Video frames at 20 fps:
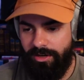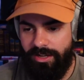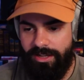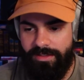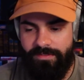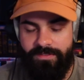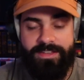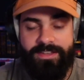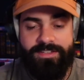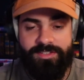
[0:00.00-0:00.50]

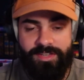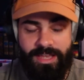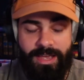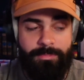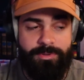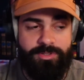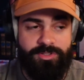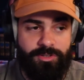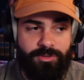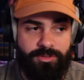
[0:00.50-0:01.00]
in this
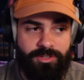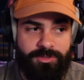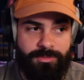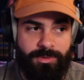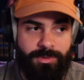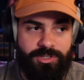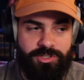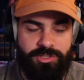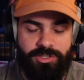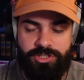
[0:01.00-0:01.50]
episode
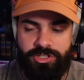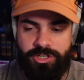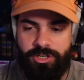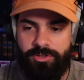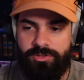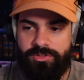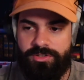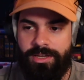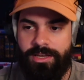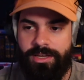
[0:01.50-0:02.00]
especially
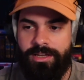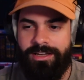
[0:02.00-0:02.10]
shows,